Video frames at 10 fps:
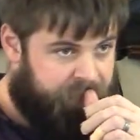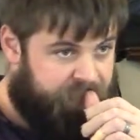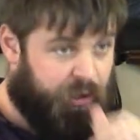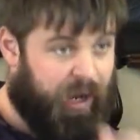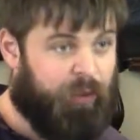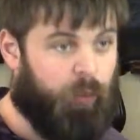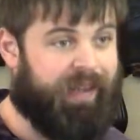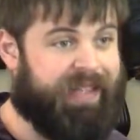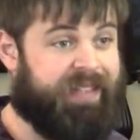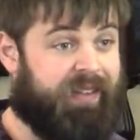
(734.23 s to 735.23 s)
They're
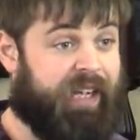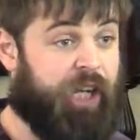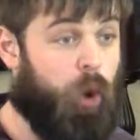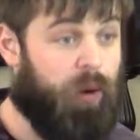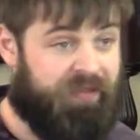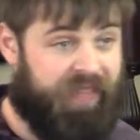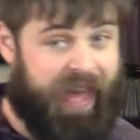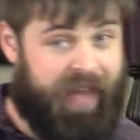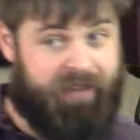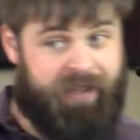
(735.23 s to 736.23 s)
unwilling to let go of
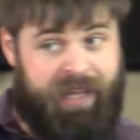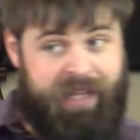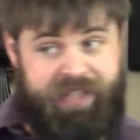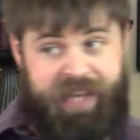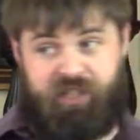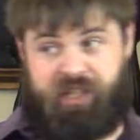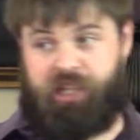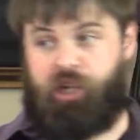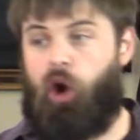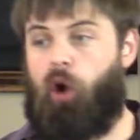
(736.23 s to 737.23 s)
that, to actually
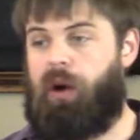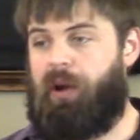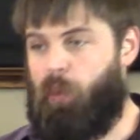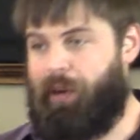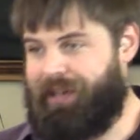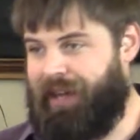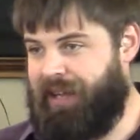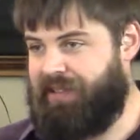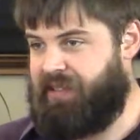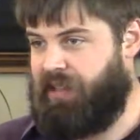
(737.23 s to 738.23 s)
go where
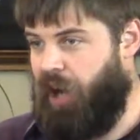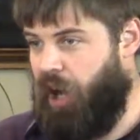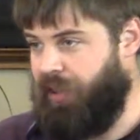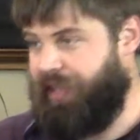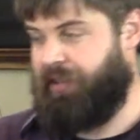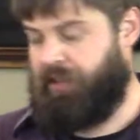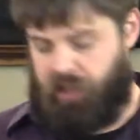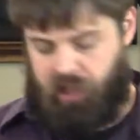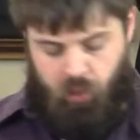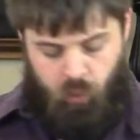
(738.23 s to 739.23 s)
God's calling
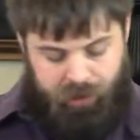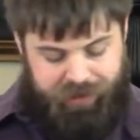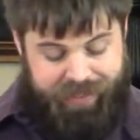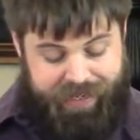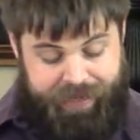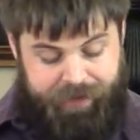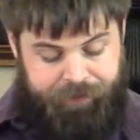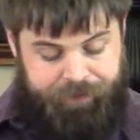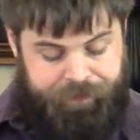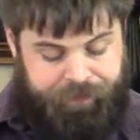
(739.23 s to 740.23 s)
would lead.
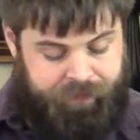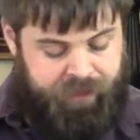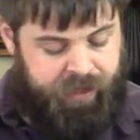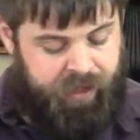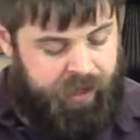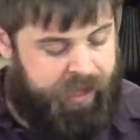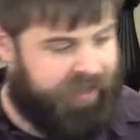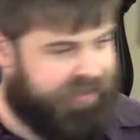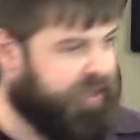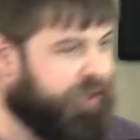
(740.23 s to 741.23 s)

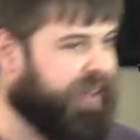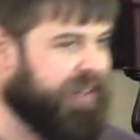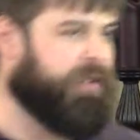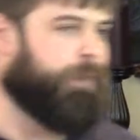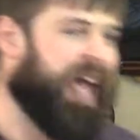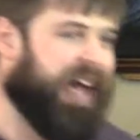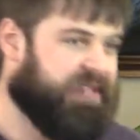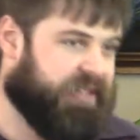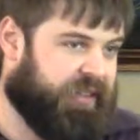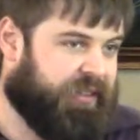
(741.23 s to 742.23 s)
And I'll tell you that as a
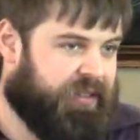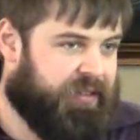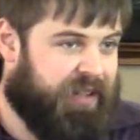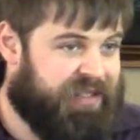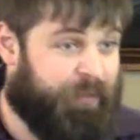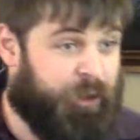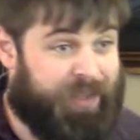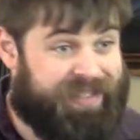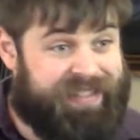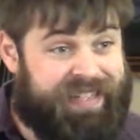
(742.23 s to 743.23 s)
pastor, as someone who
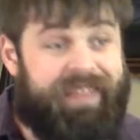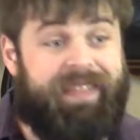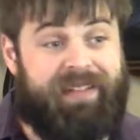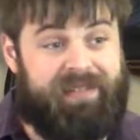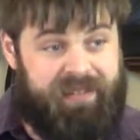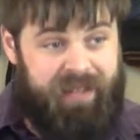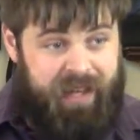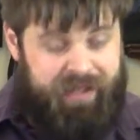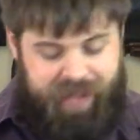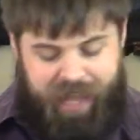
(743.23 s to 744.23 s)
has seen this
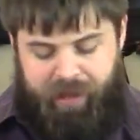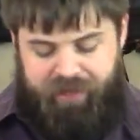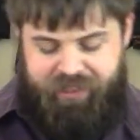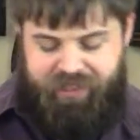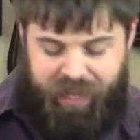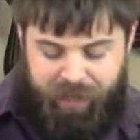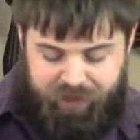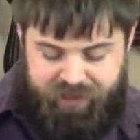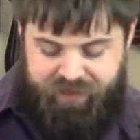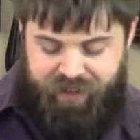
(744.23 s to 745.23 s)
time after time,
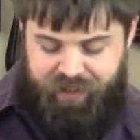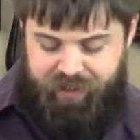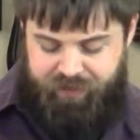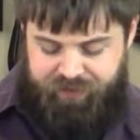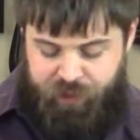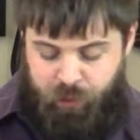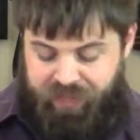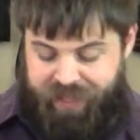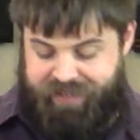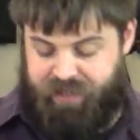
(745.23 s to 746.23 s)
there's very few
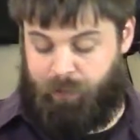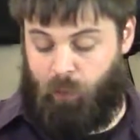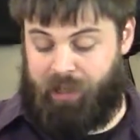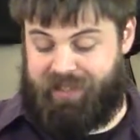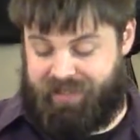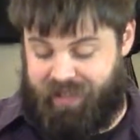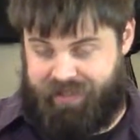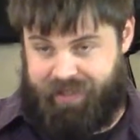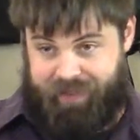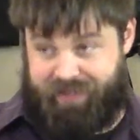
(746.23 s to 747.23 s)
things that are more
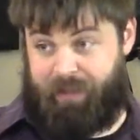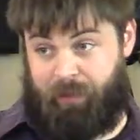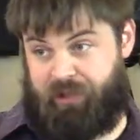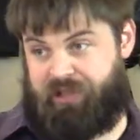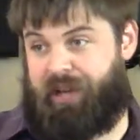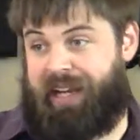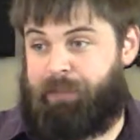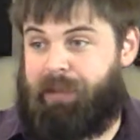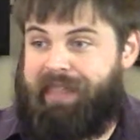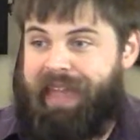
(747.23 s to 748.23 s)
disgusting than someone who's trying to
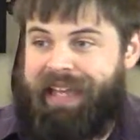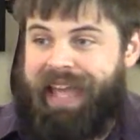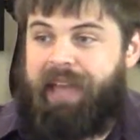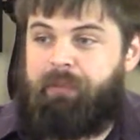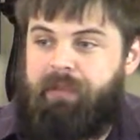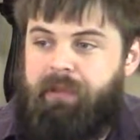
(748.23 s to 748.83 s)
play that game.